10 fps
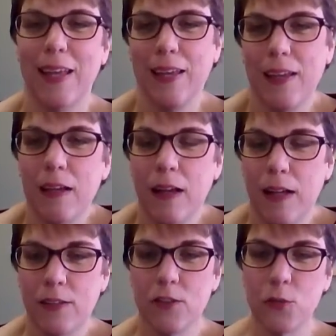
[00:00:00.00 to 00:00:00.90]
Hey,
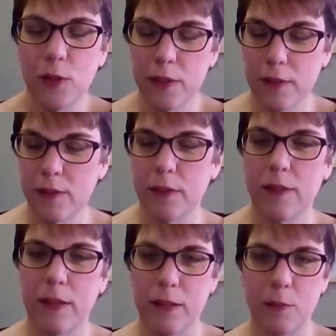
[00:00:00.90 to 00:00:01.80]
I just wanted to
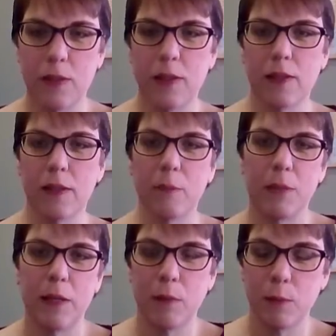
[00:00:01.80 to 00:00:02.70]
take a minute and
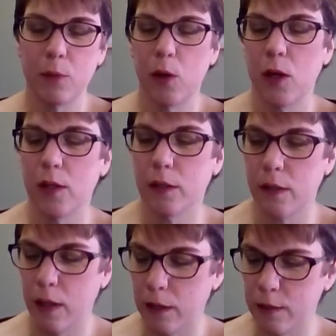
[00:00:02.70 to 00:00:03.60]
update my blog.
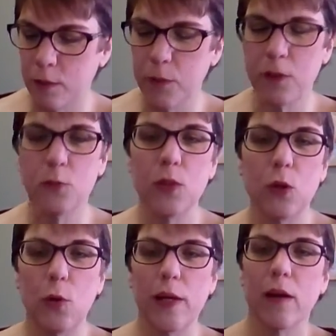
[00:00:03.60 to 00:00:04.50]
Something's been
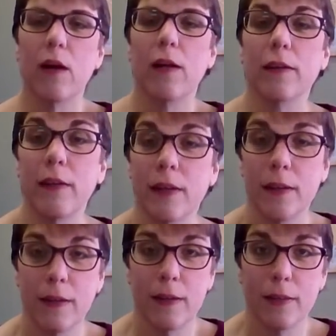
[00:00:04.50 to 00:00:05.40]
going on
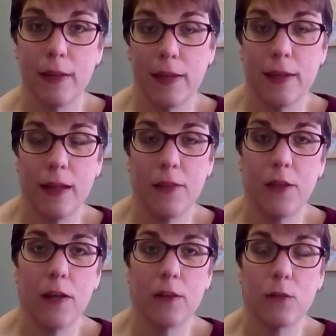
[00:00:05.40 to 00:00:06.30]
that I
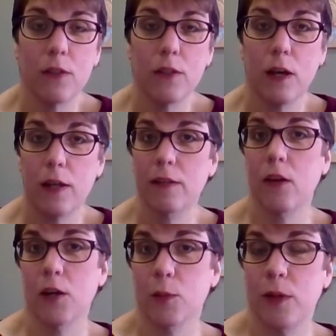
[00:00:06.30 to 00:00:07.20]
thought we ought to
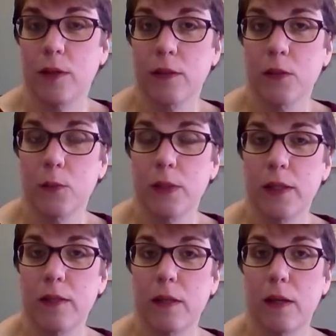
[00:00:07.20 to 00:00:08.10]
talk about a little
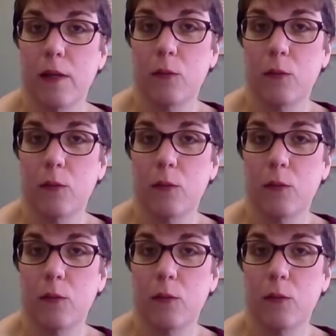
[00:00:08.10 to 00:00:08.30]
bit